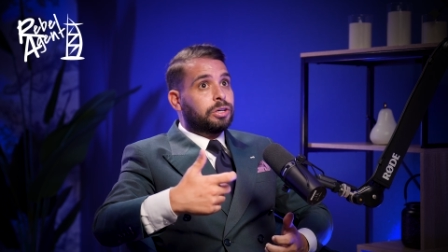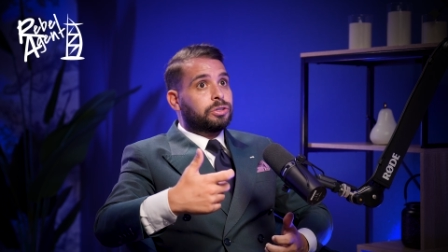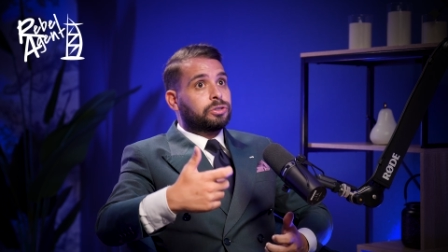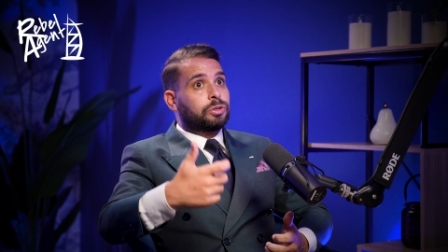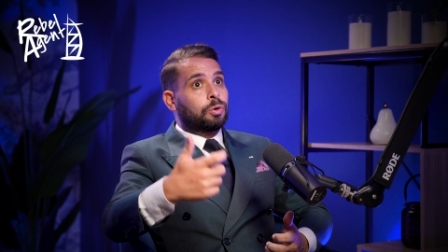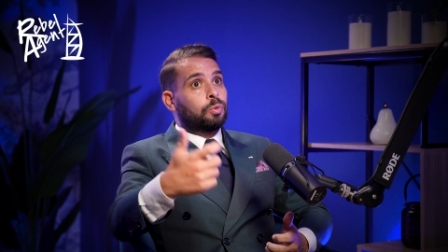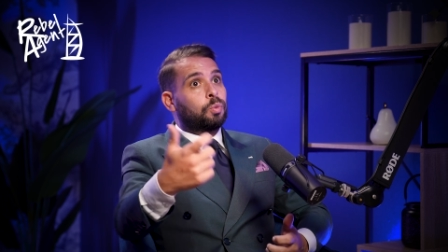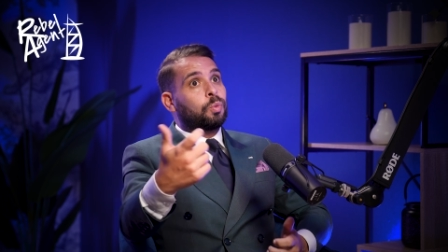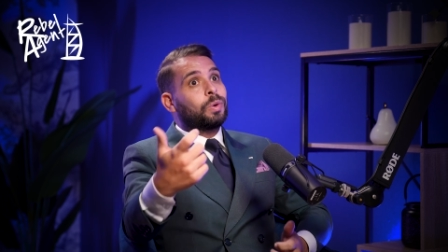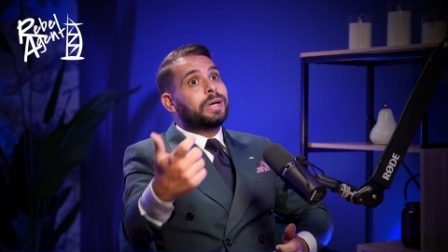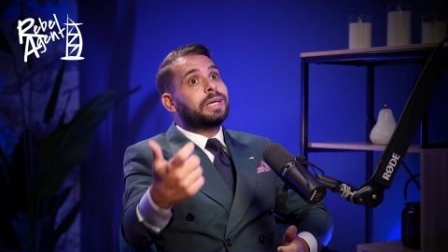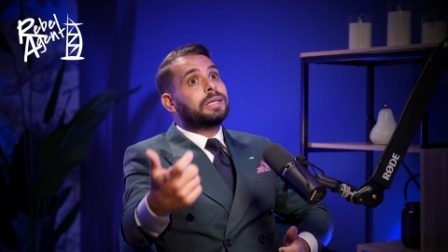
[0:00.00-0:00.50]

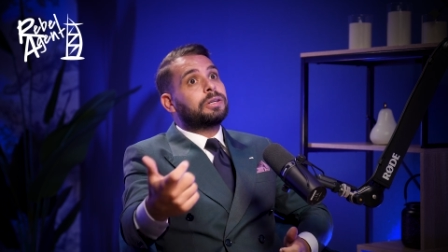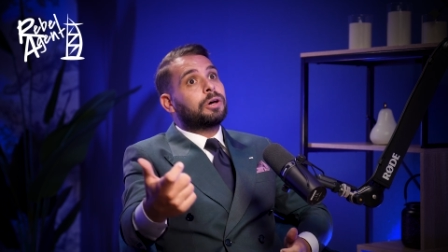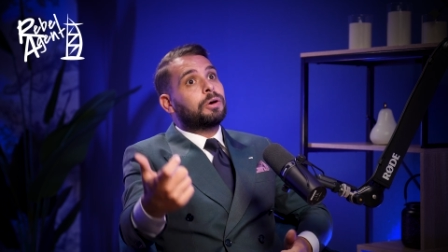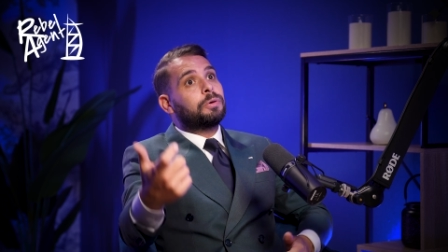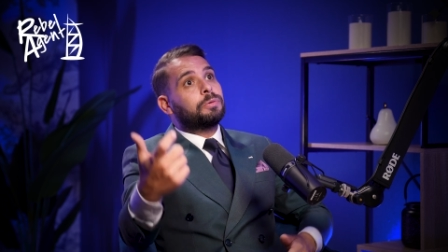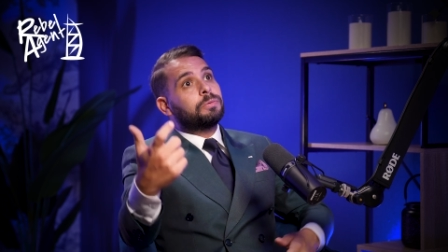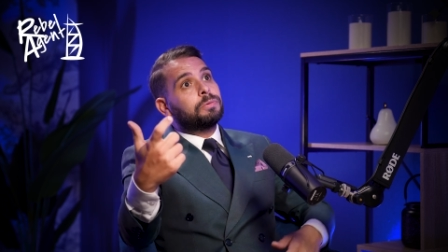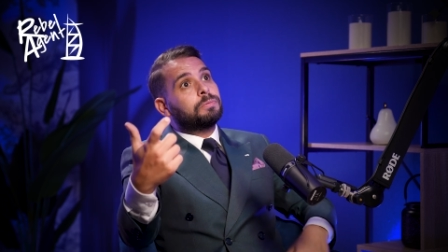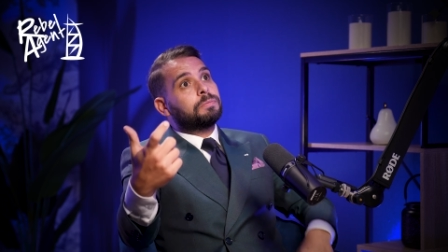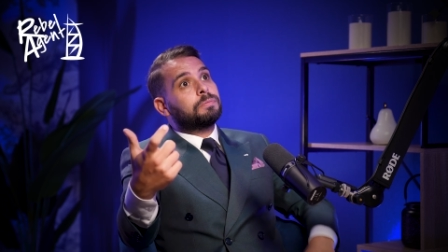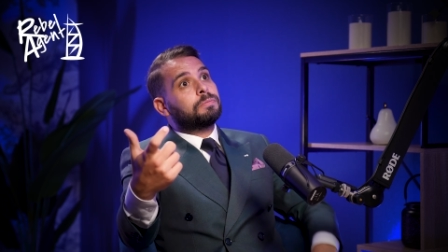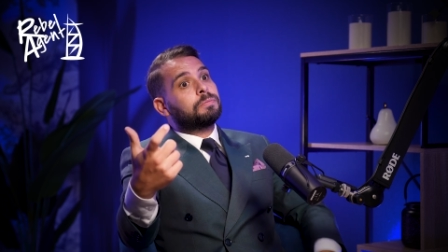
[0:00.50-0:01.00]
So we
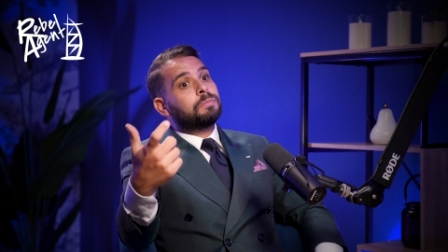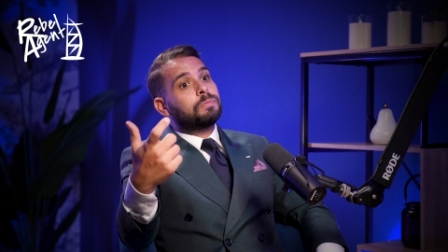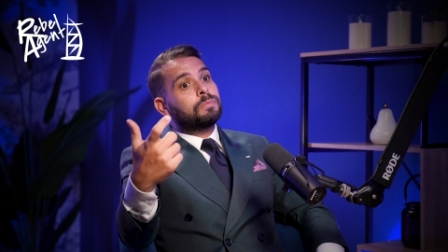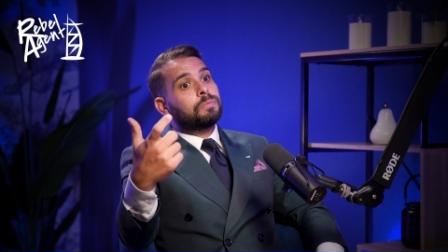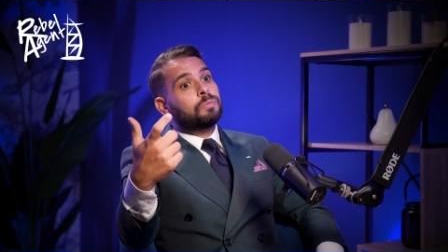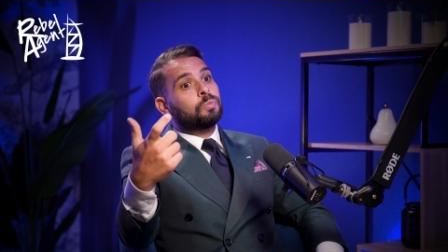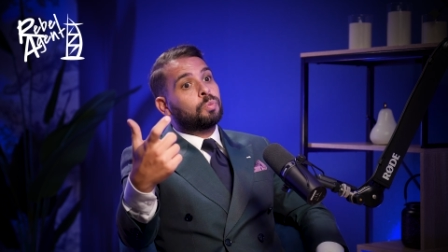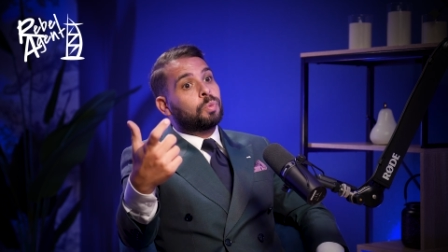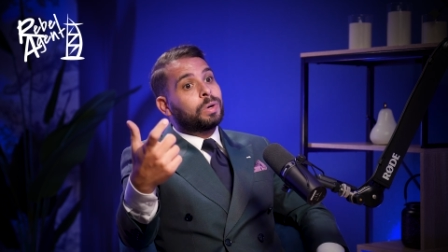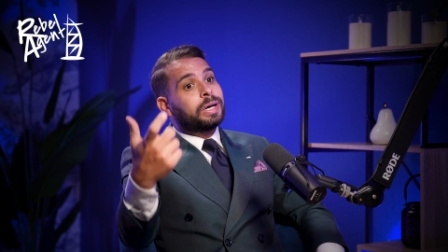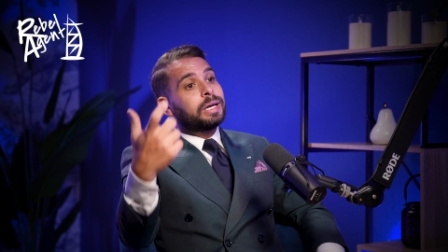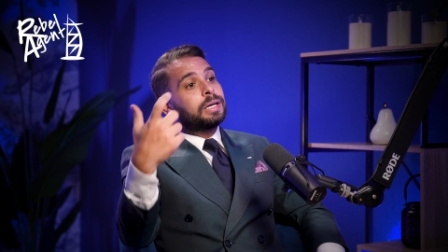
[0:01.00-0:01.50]

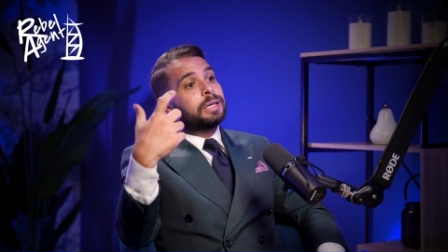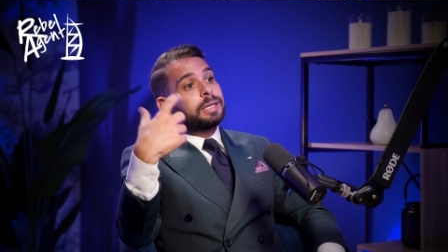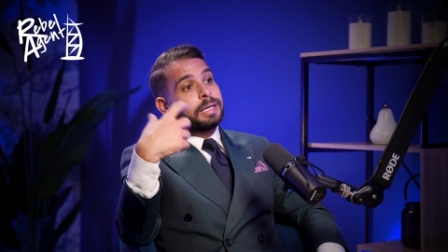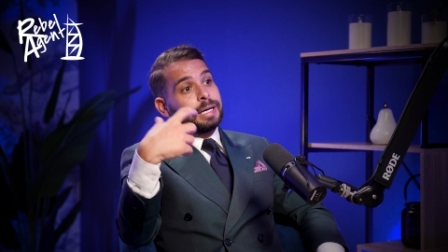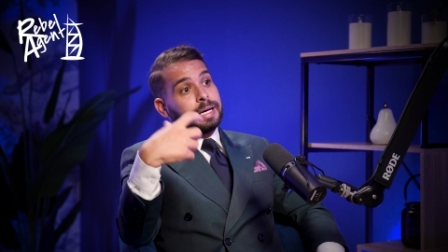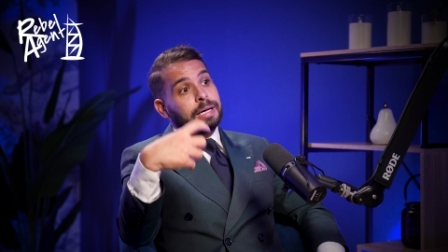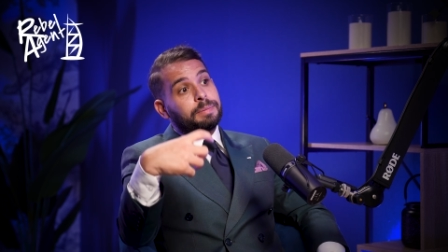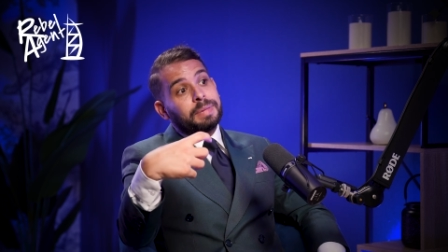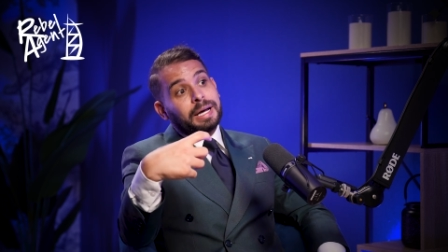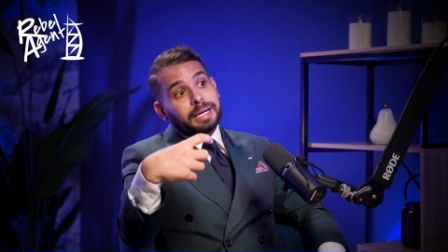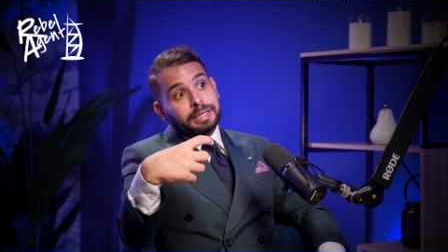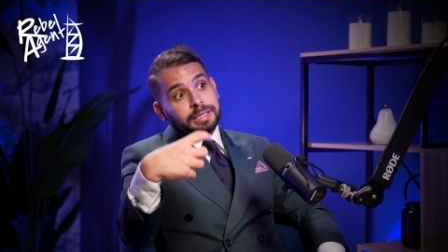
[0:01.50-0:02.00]

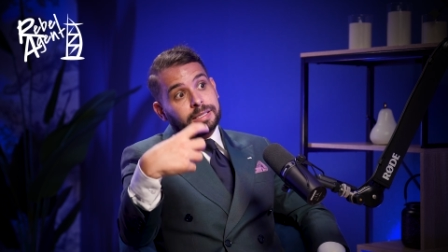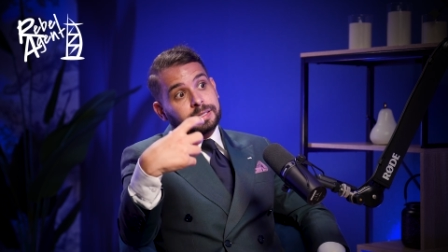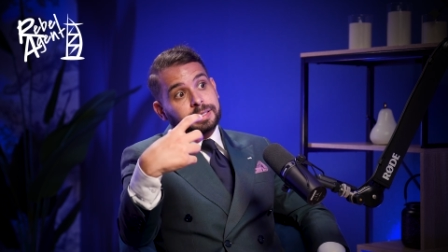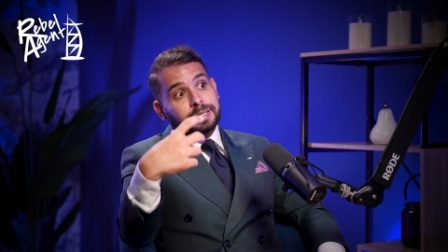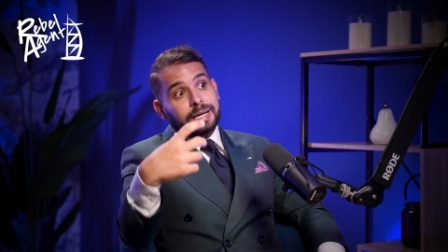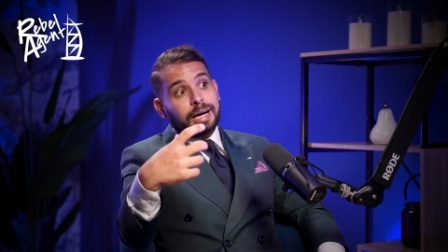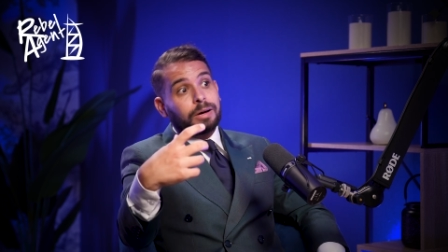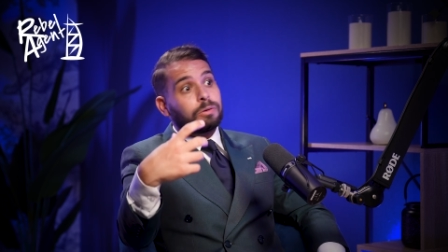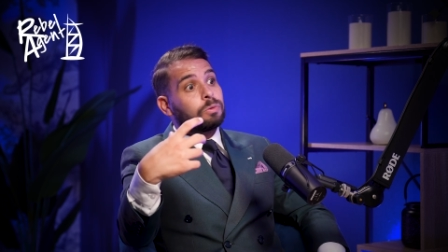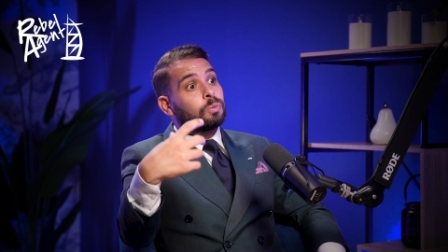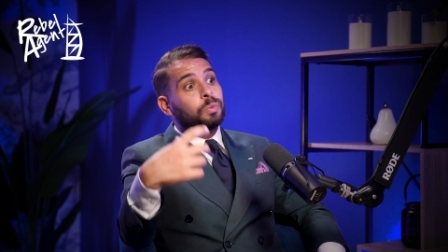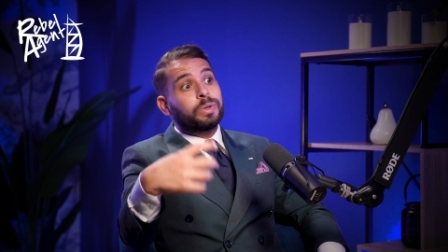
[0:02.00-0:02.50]
keep that
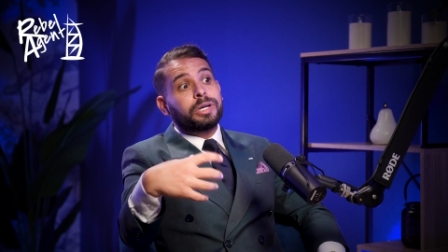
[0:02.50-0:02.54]
discount.